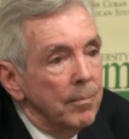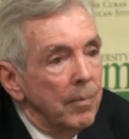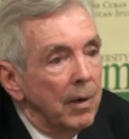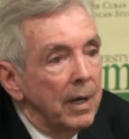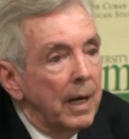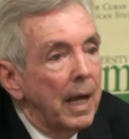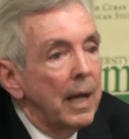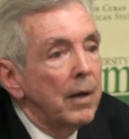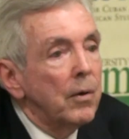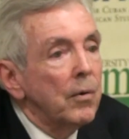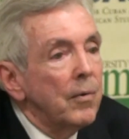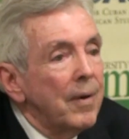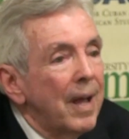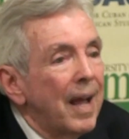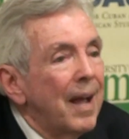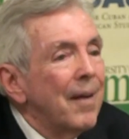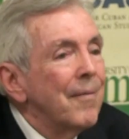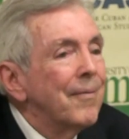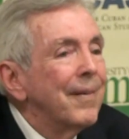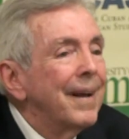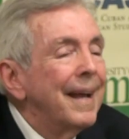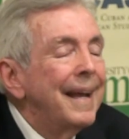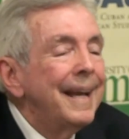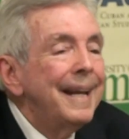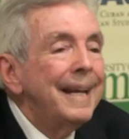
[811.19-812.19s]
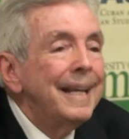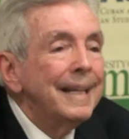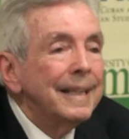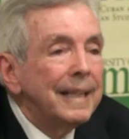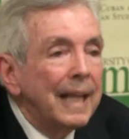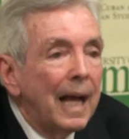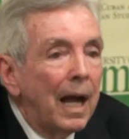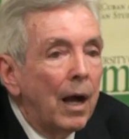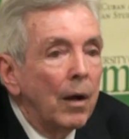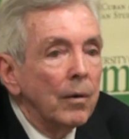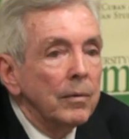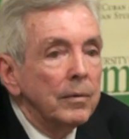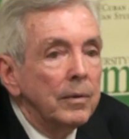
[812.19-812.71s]
but I don't have any
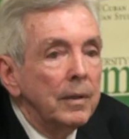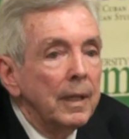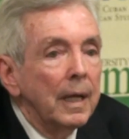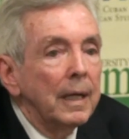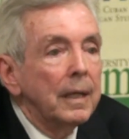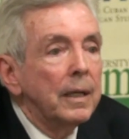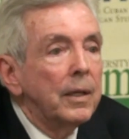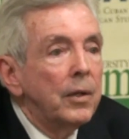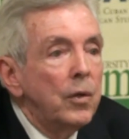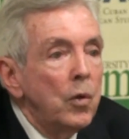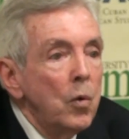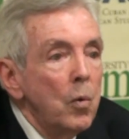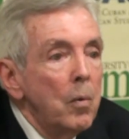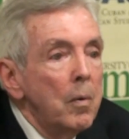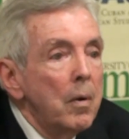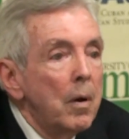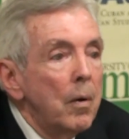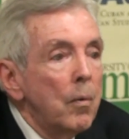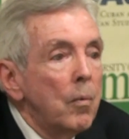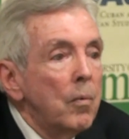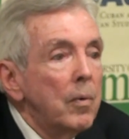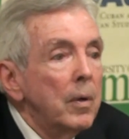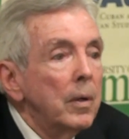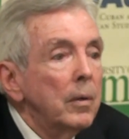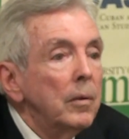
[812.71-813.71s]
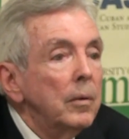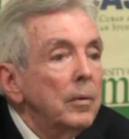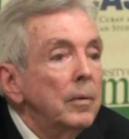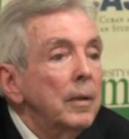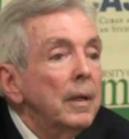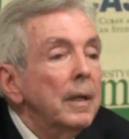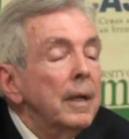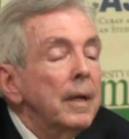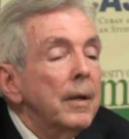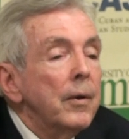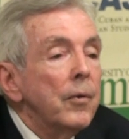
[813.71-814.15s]
doubt that Cuba will